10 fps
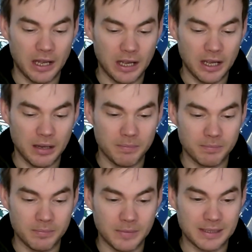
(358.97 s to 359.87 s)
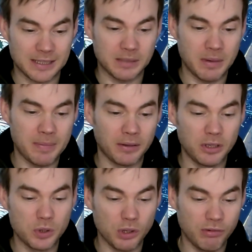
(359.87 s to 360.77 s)
It's asking me about
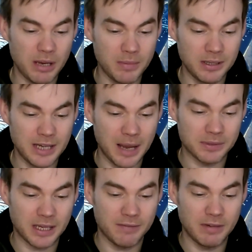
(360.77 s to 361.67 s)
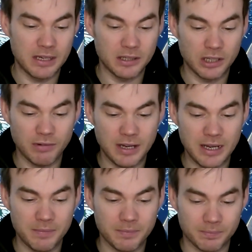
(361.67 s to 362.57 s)
the user agreement. Yep, say read and agree.